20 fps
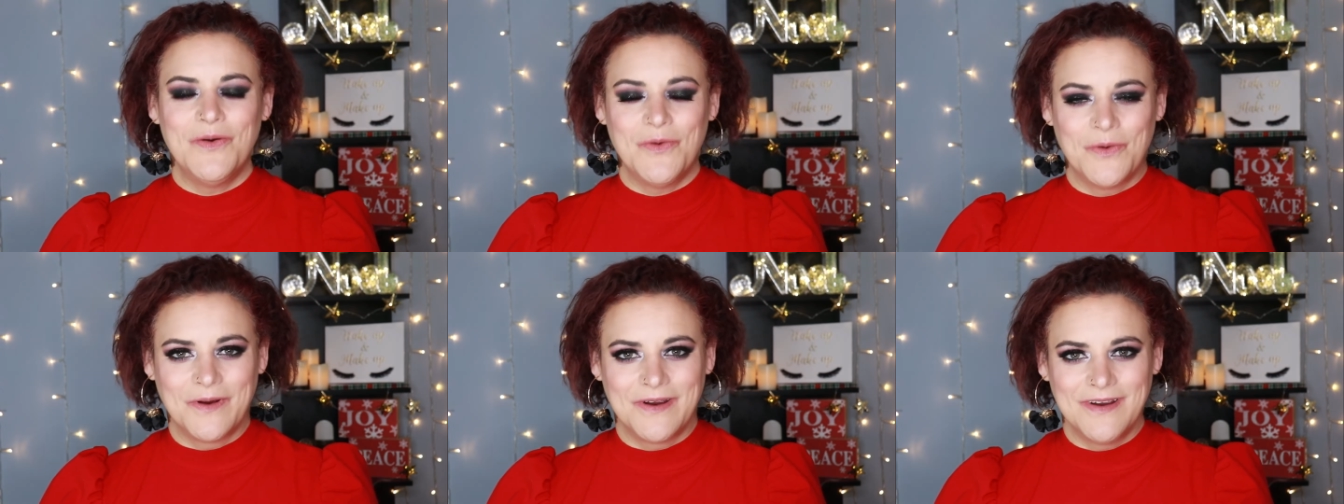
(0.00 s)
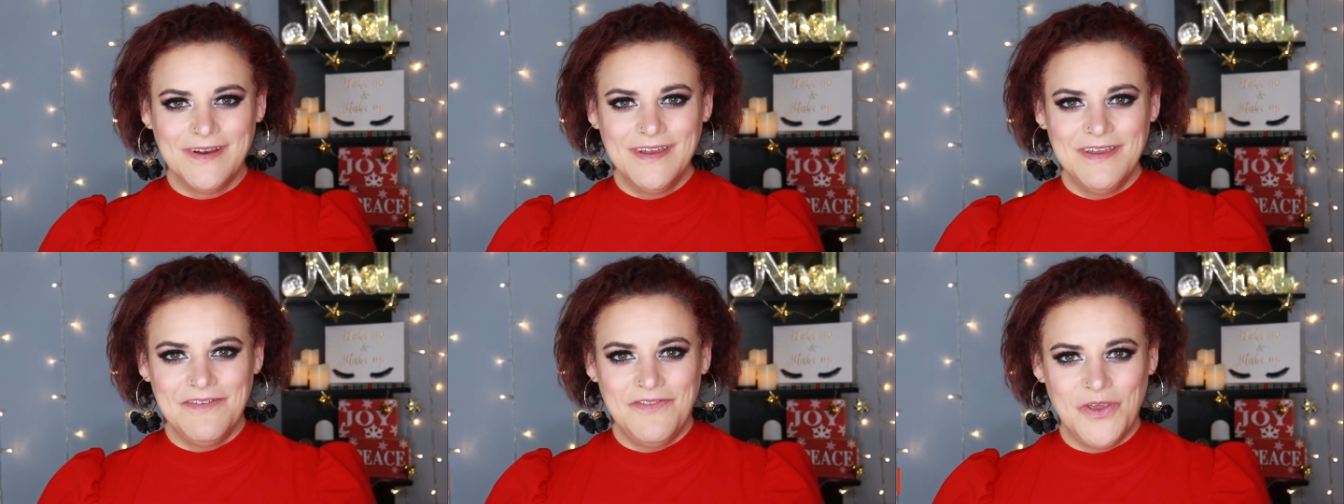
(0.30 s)

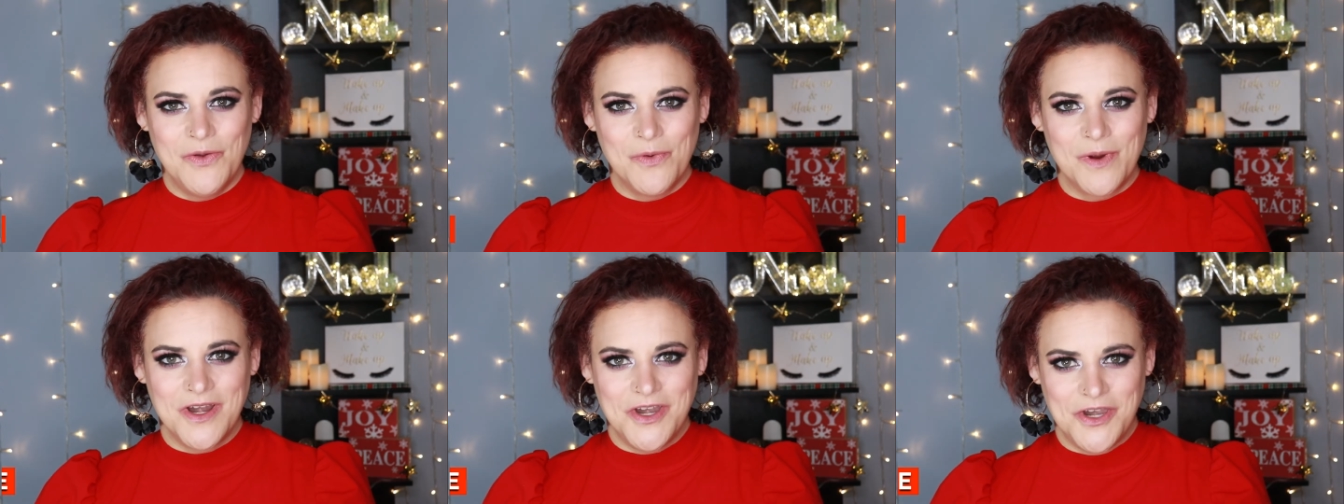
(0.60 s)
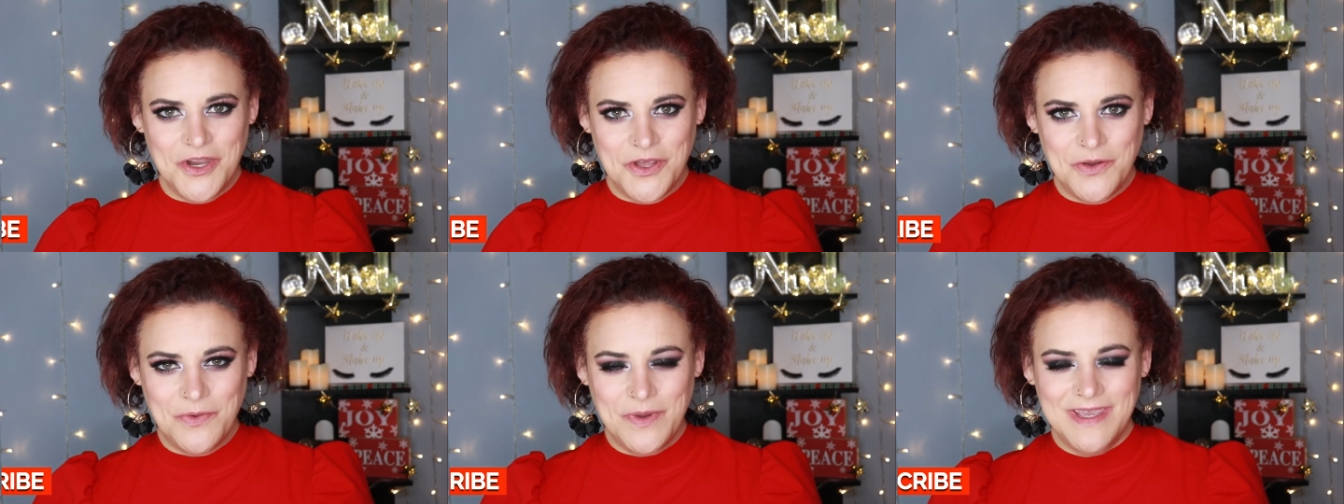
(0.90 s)
or if you are
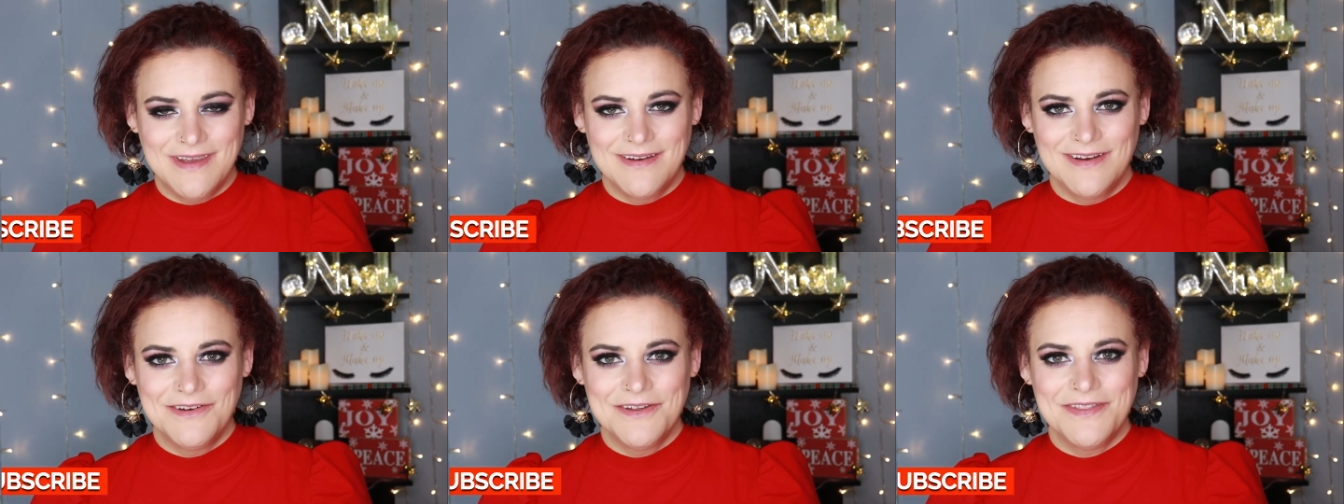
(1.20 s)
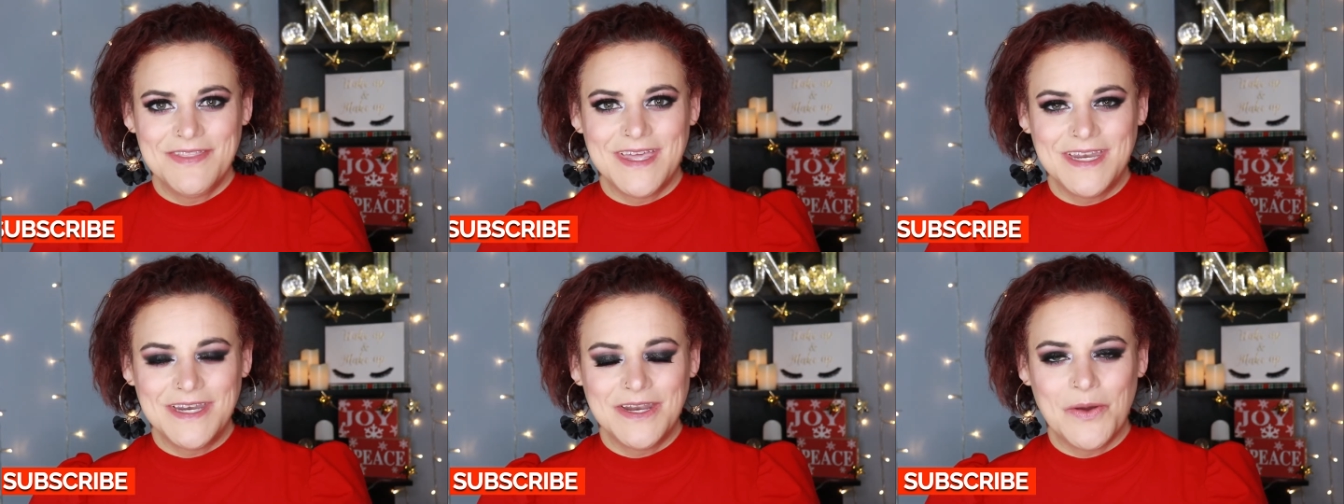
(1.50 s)
new here,
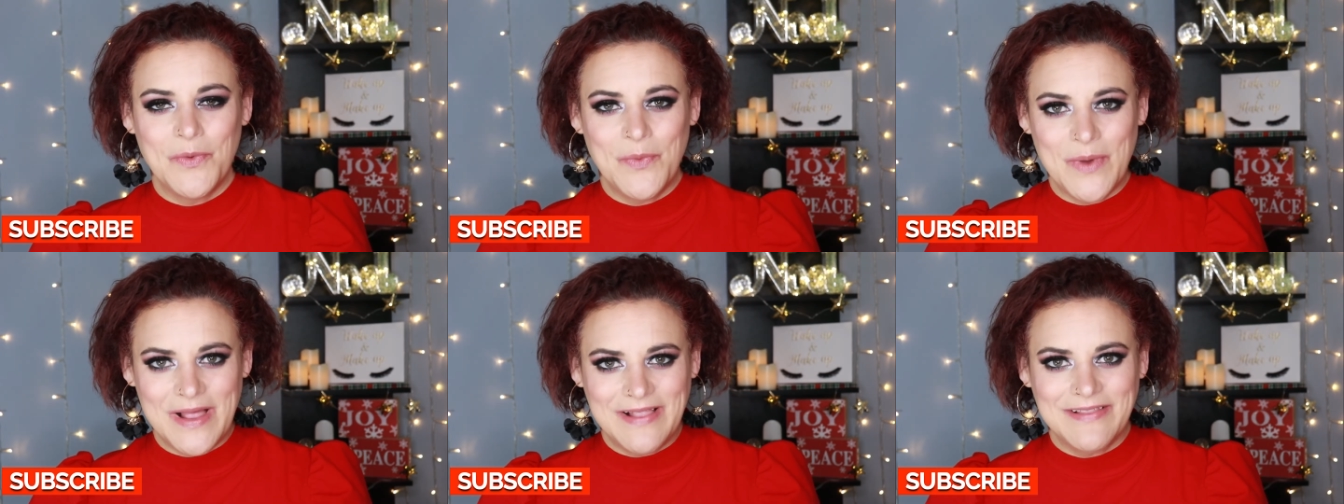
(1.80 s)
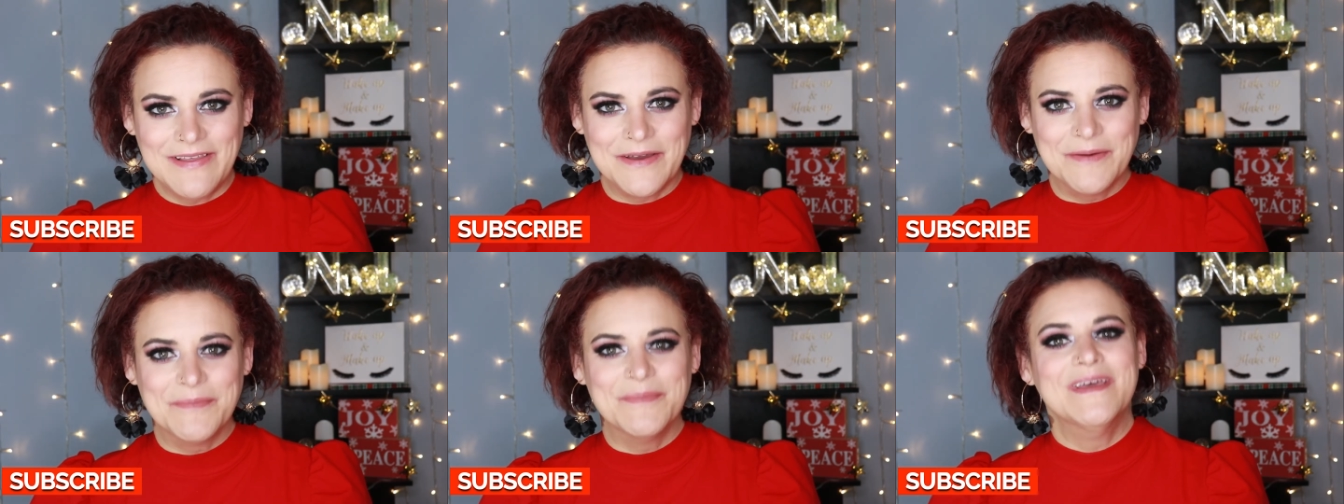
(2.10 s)
then
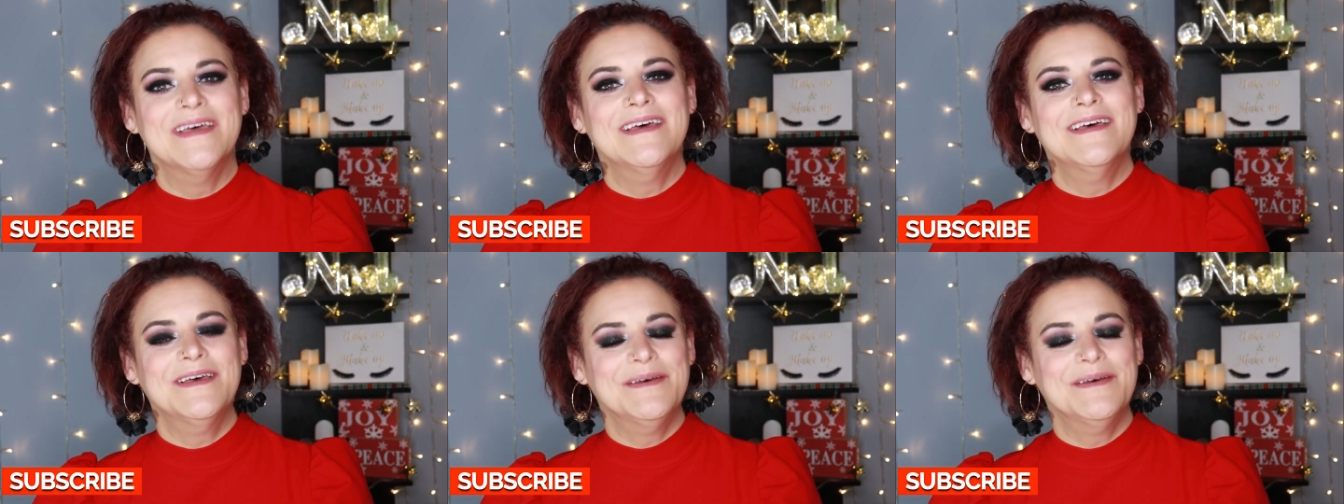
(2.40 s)
welcome.